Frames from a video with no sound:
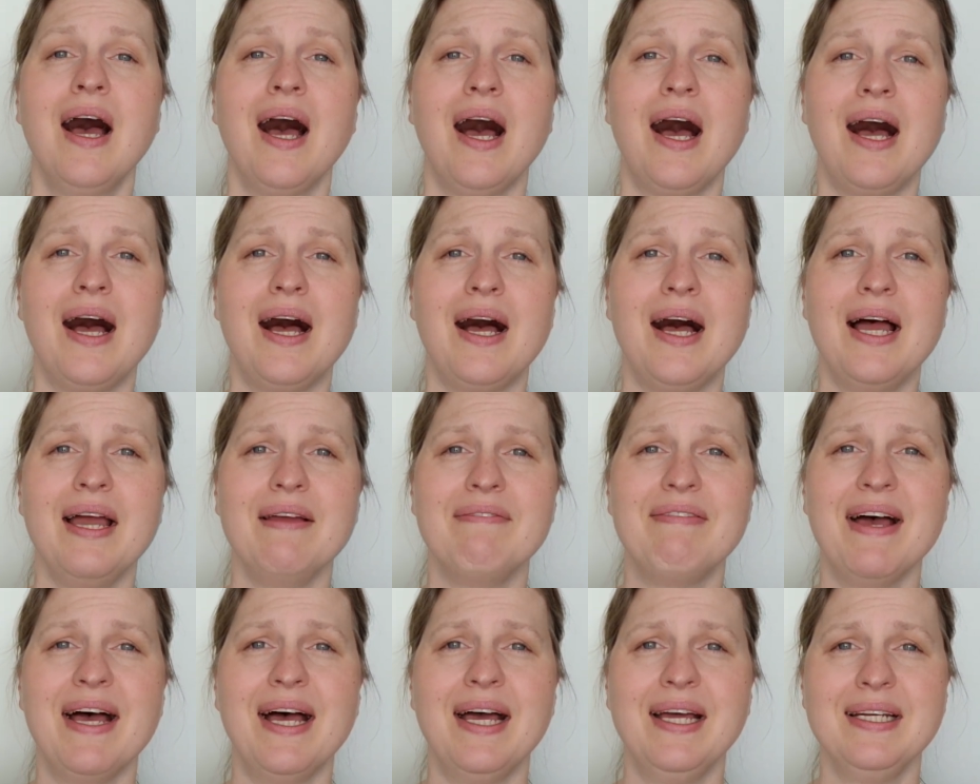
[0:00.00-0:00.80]

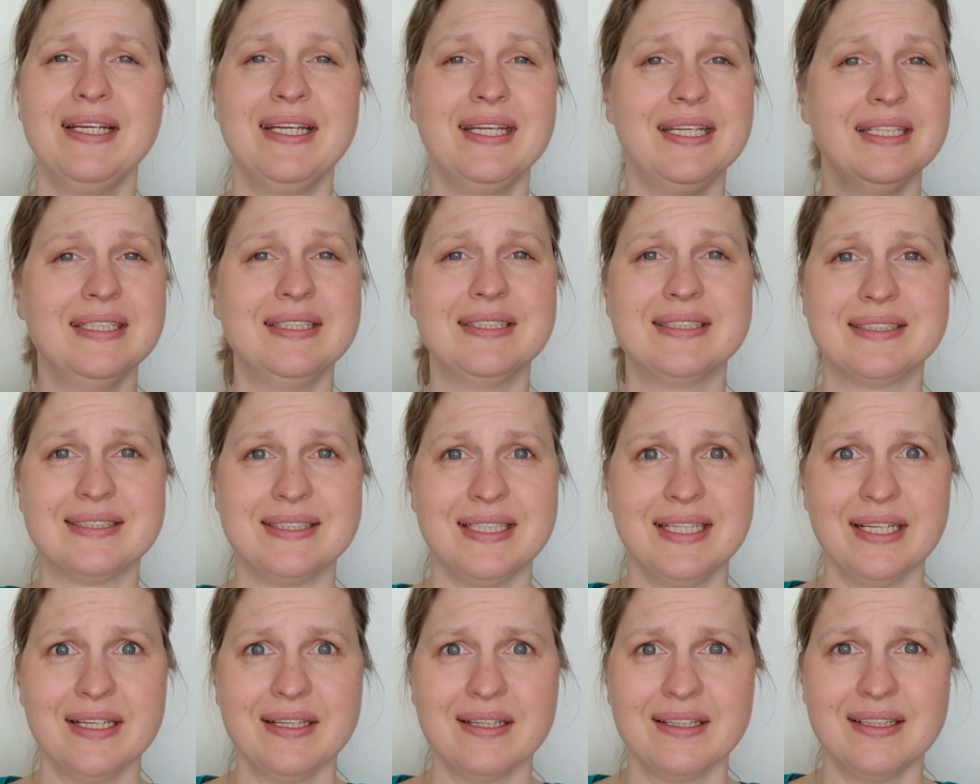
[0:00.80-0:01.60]
I've had kids
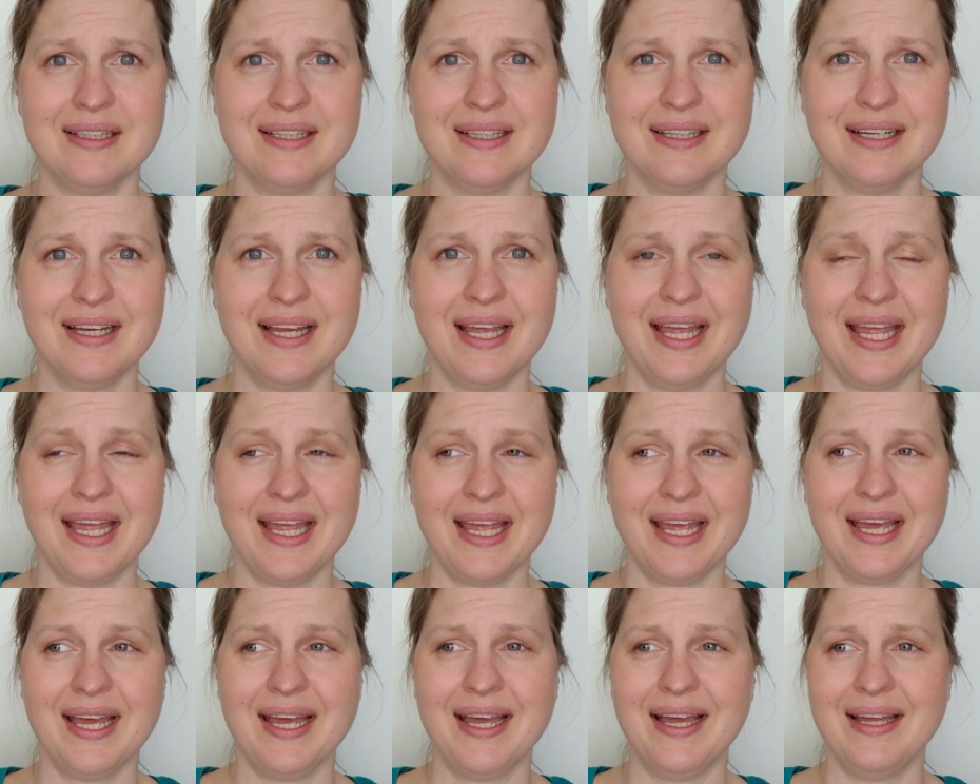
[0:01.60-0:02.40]
sick
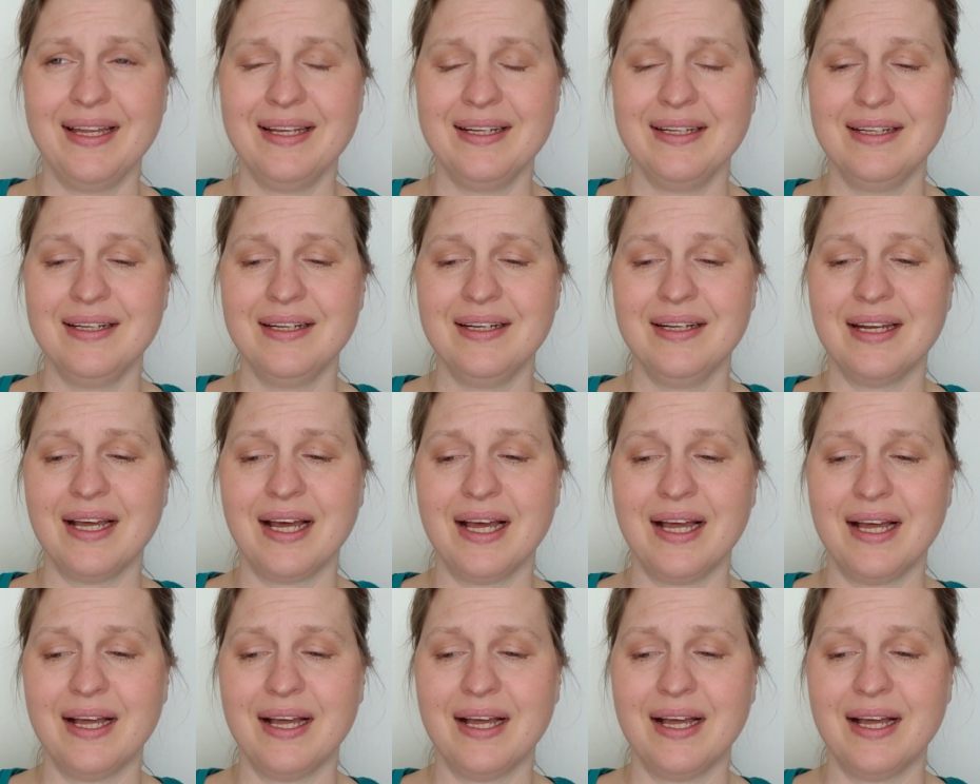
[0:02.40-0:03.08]
and